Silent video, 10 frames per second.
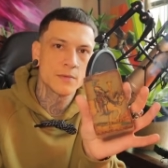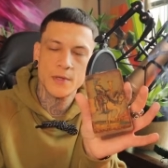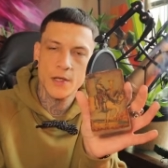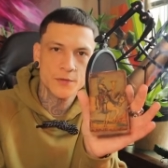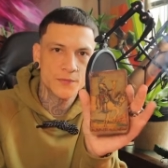
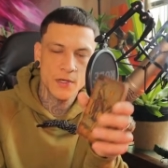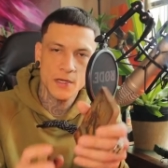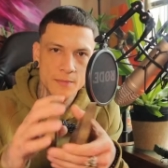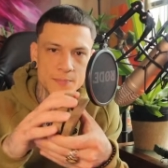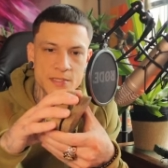Knight of
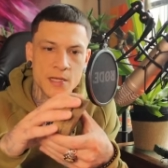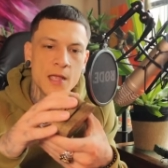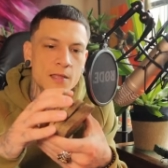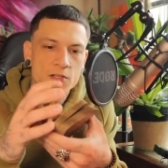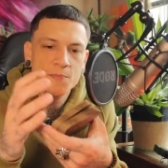Cups.
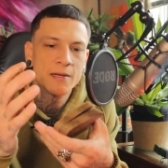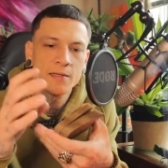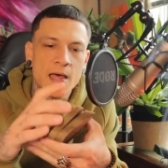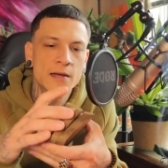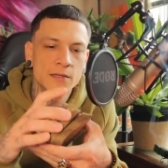There's been a
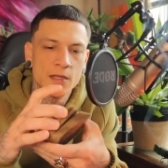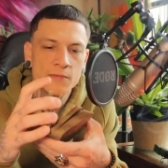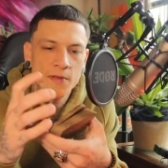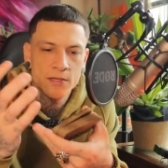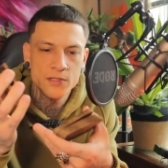lot of
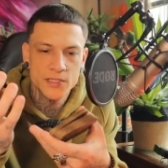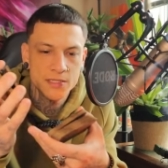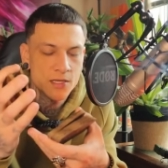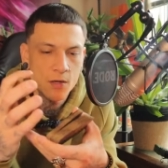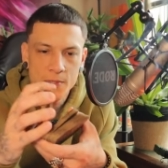love
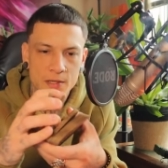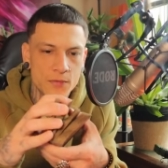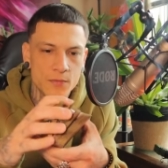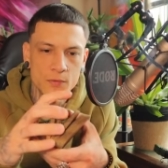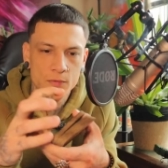energies coming
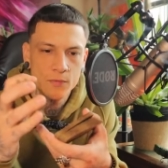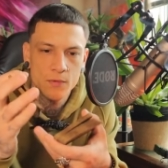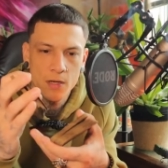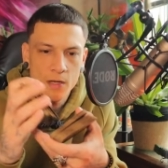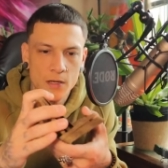through
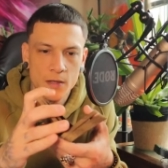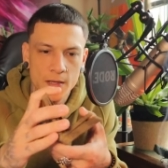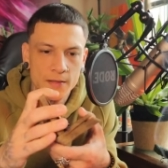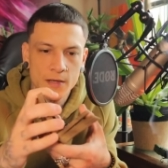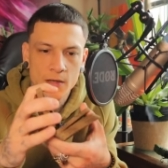
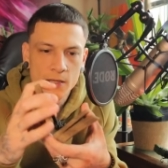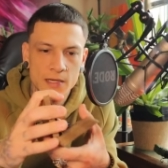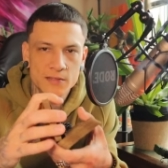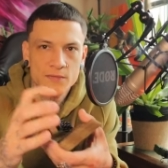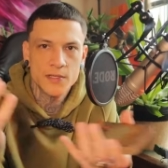in the
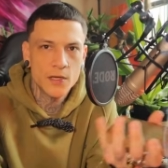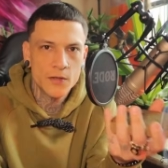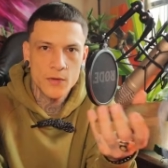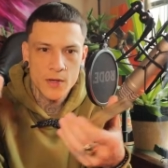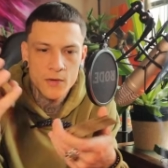collective, and y'all
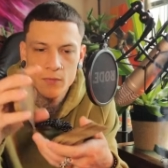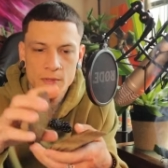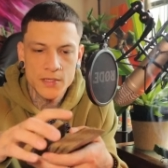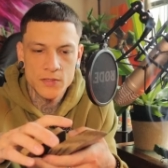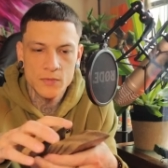know I don't
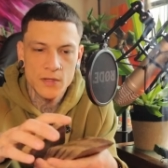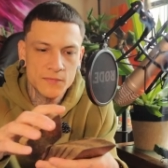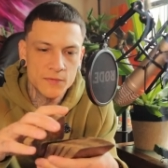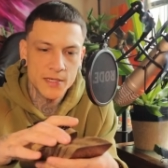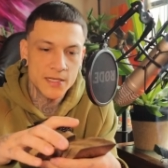really do
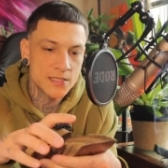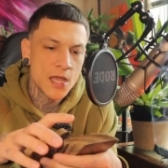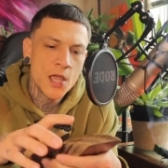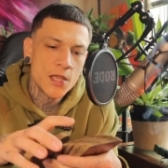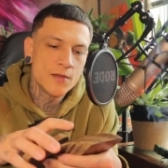love readings.
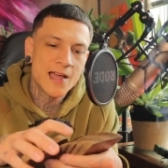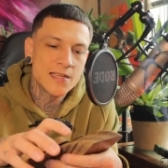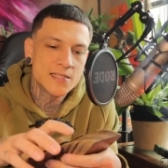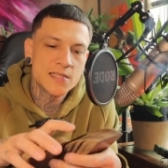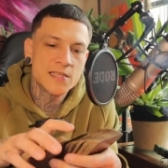You
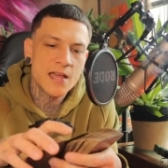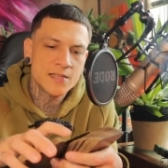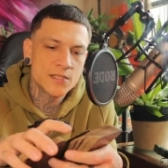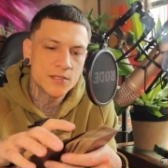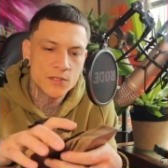guys, this
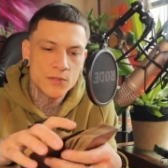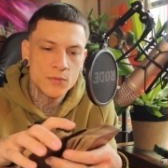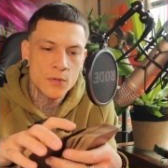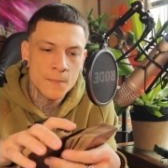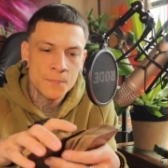has to
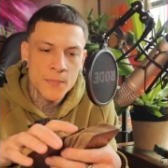do,